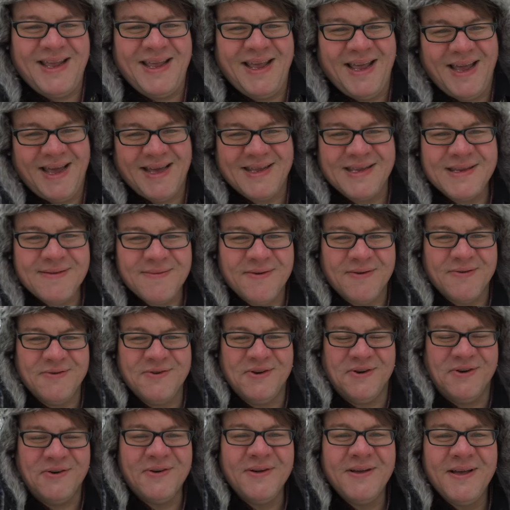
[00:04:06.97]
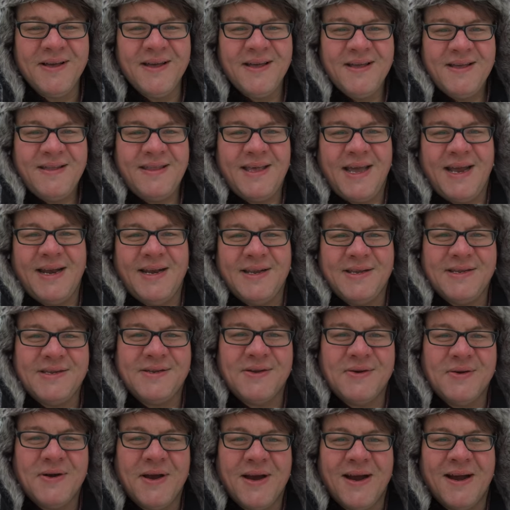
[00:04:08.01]
Yes, Mojo. That is
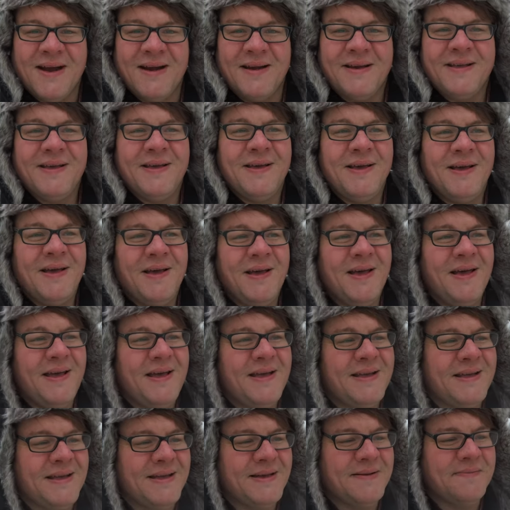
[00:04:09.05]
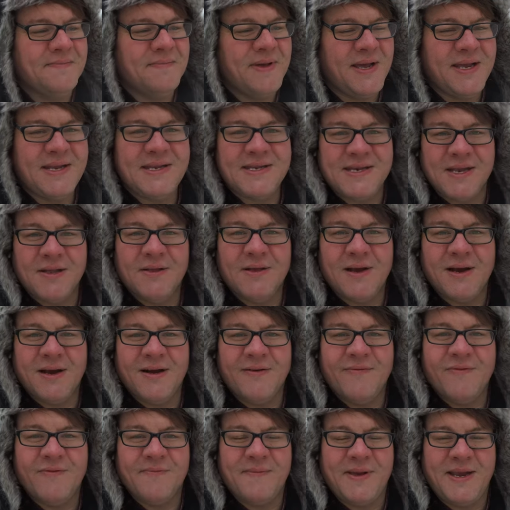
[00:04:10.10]
so hard. Um, it's still
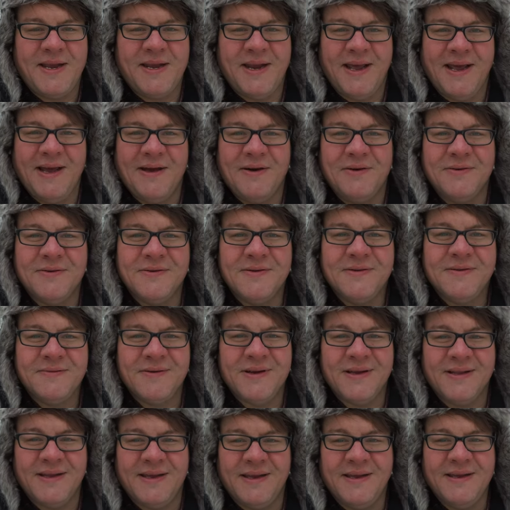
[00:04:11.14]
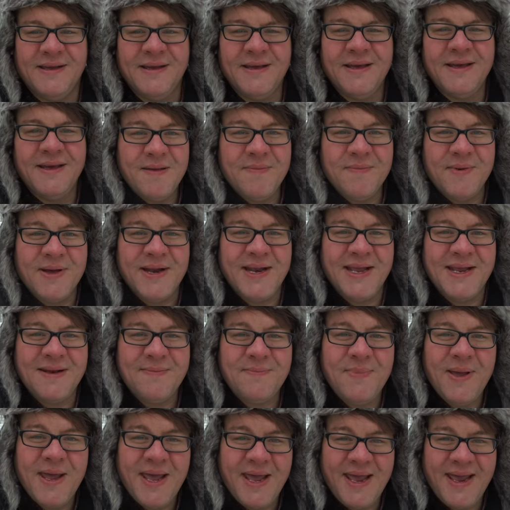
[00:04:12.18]
hard for me now, really. But
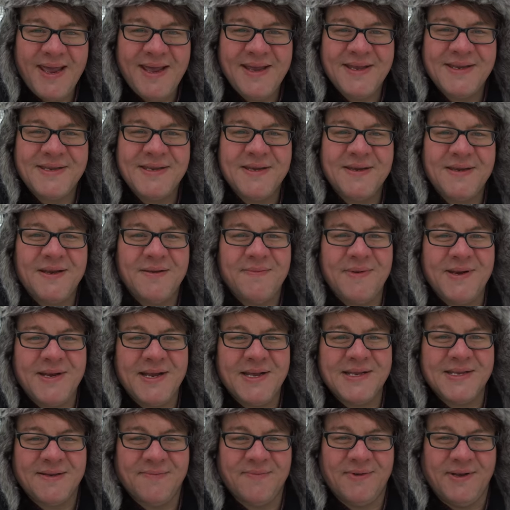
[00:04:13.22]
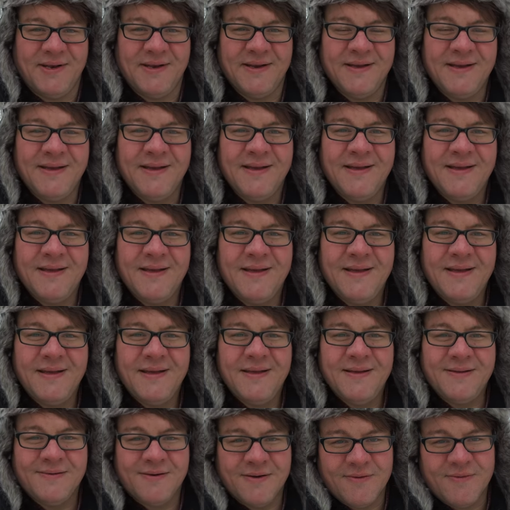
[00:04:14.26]
it pays to be disciplined
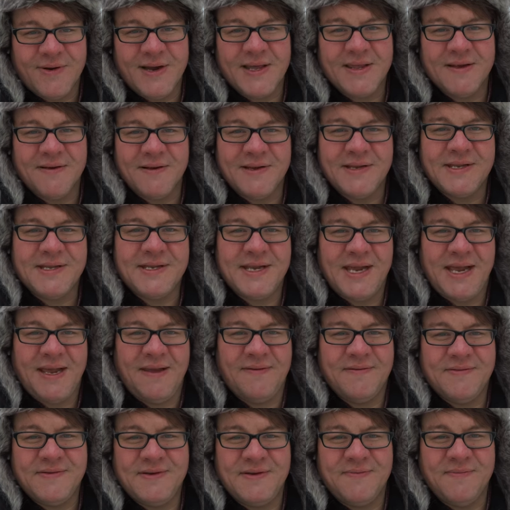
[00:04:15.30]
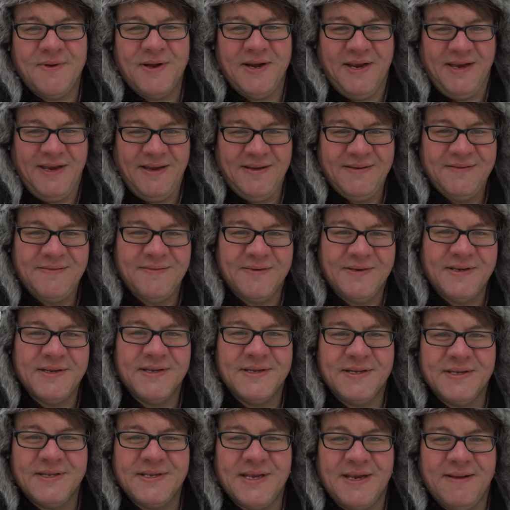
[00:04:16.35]
or rather it saves you money, which
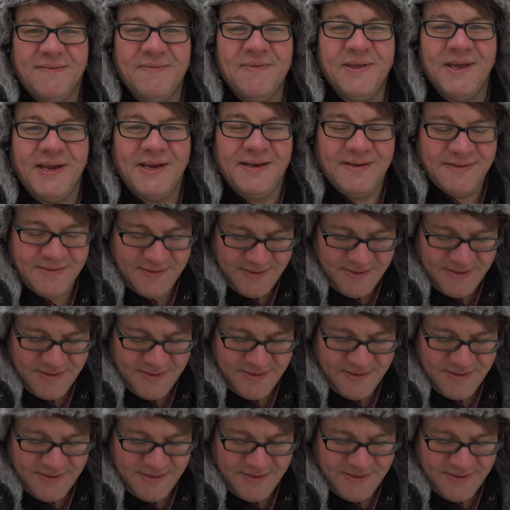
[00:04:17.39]
is the same thing.